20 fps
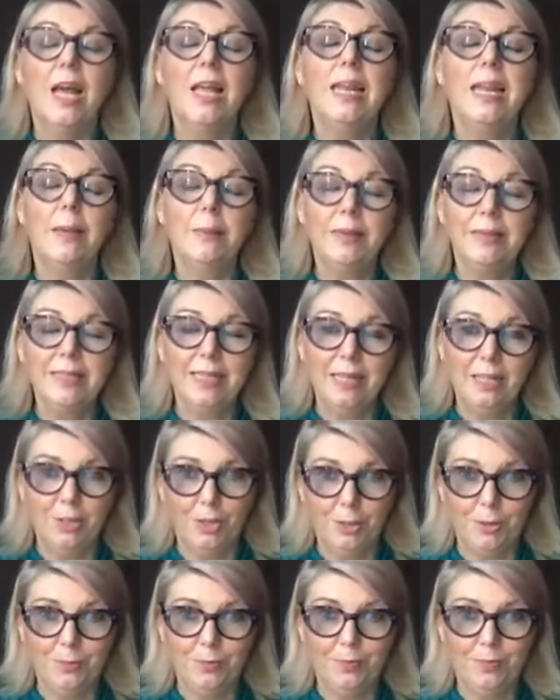Let me tell
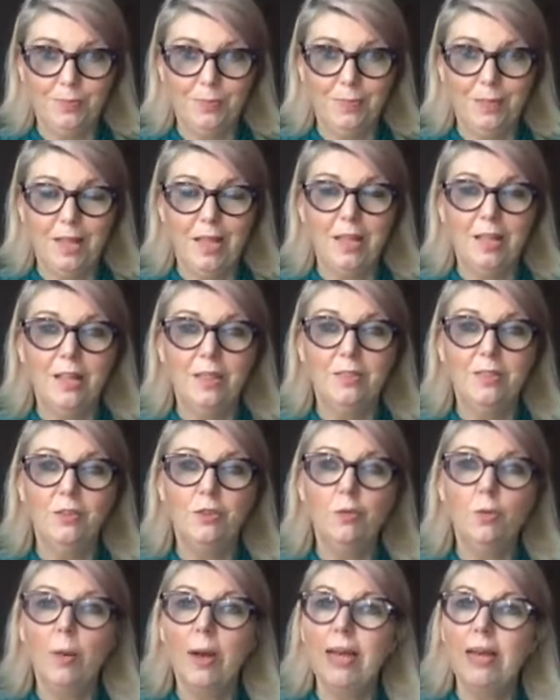you, the
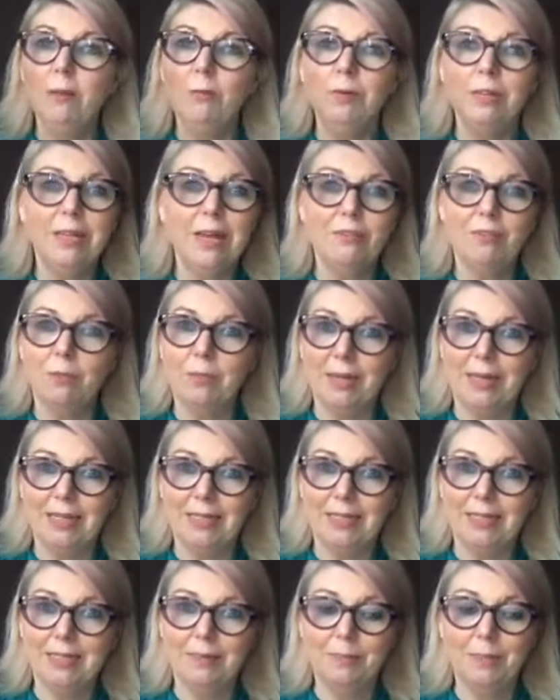twain will never
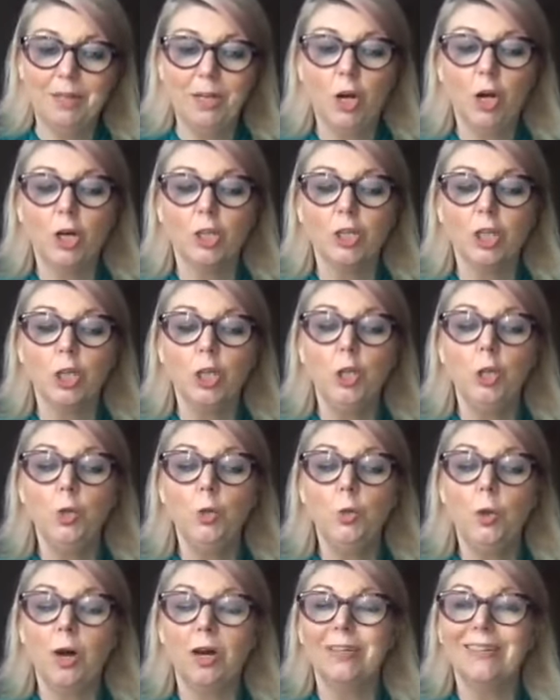meet because
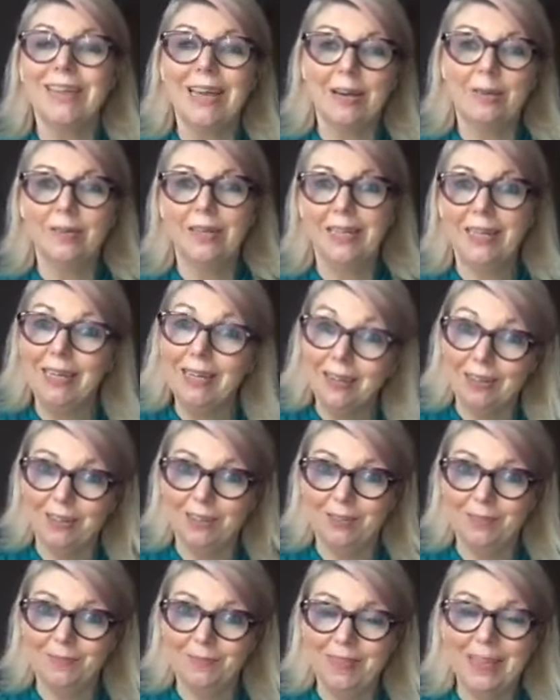you are down
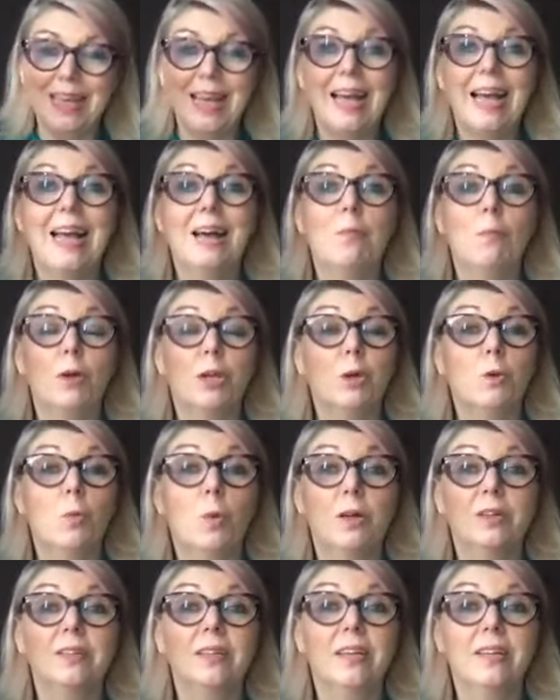here and what you
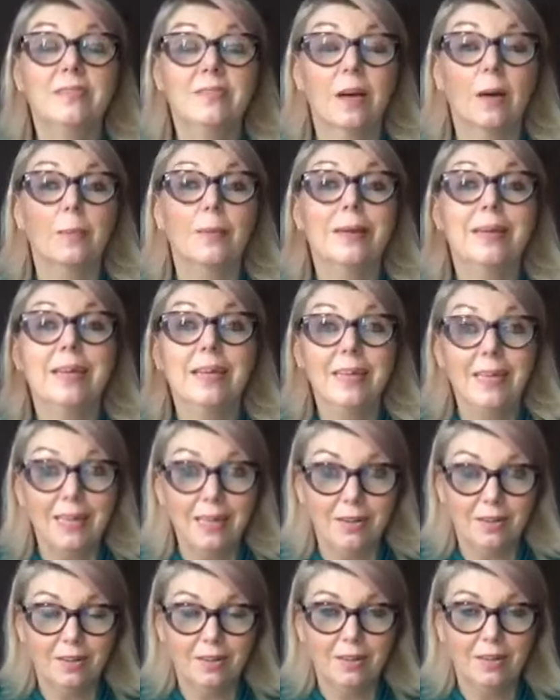want is up
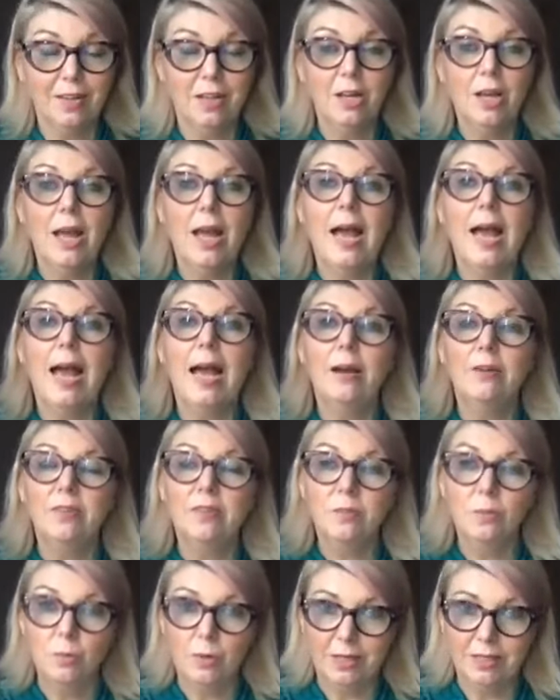here. How
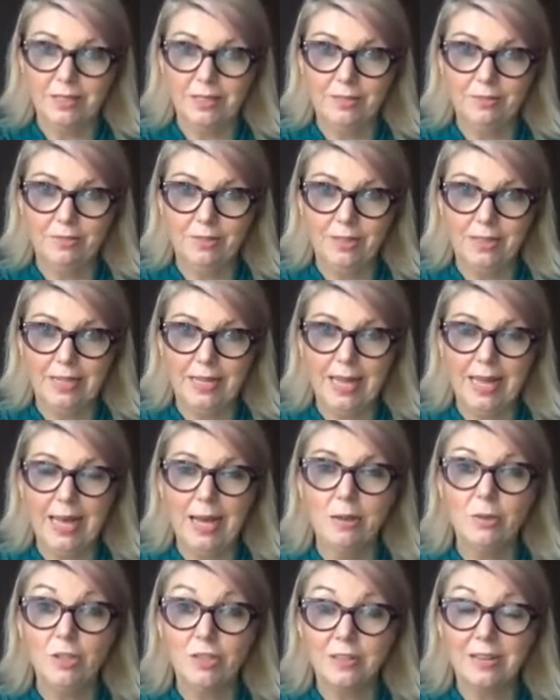does it work differently?
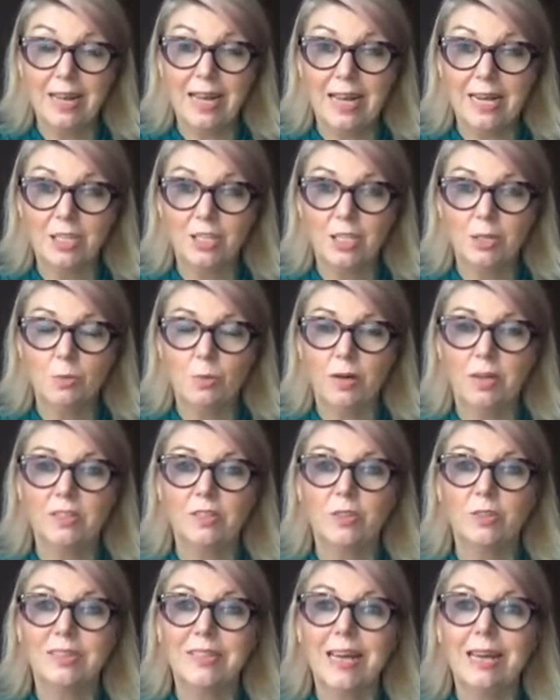How does it actually work?
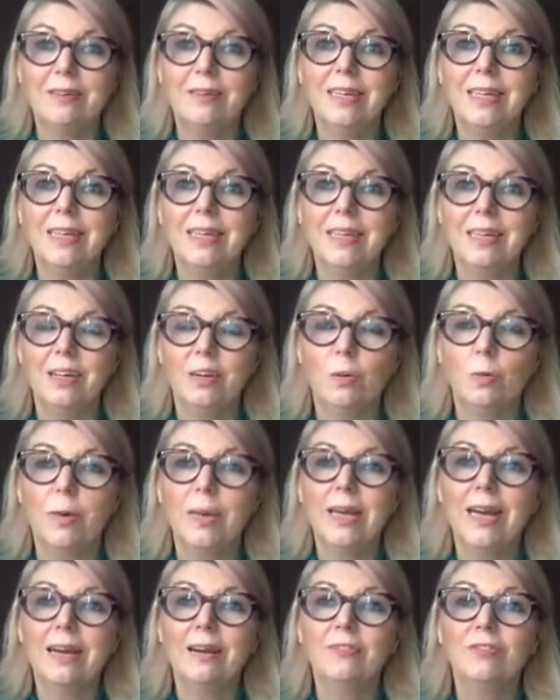So down here,
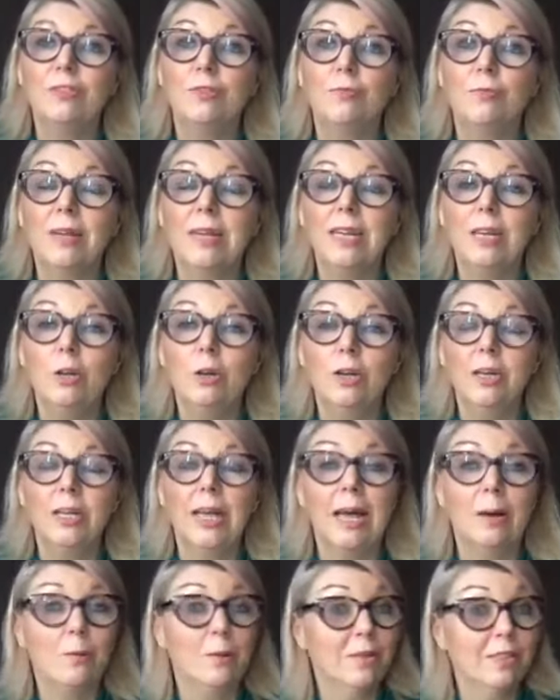we have to really look at
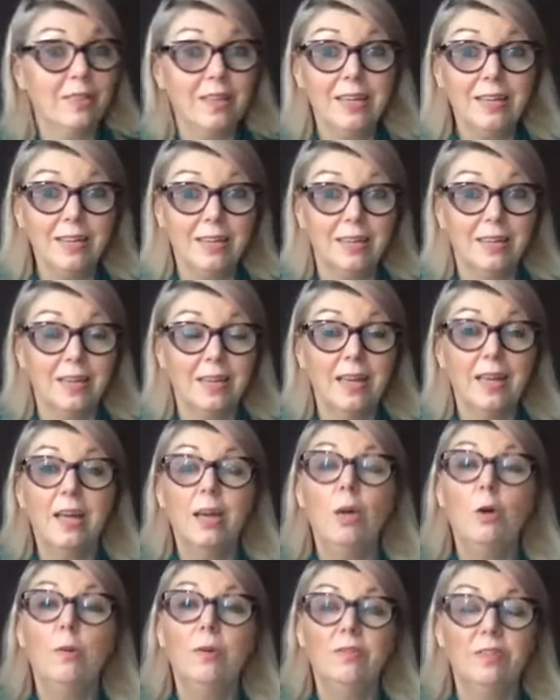how we're thinking.
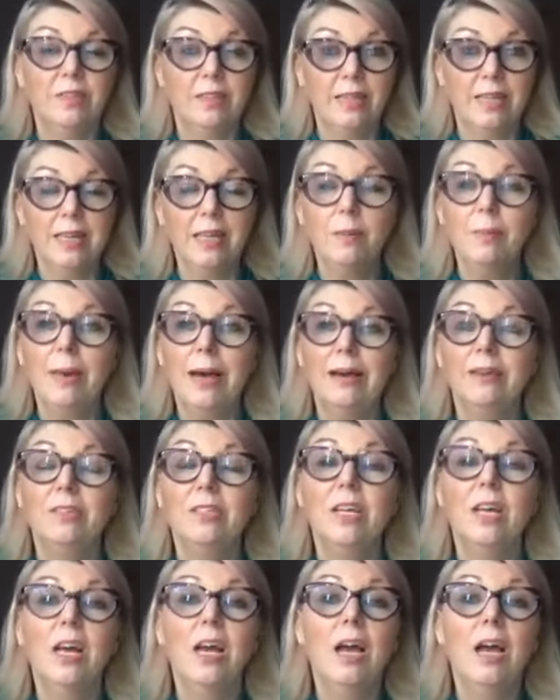We have to think about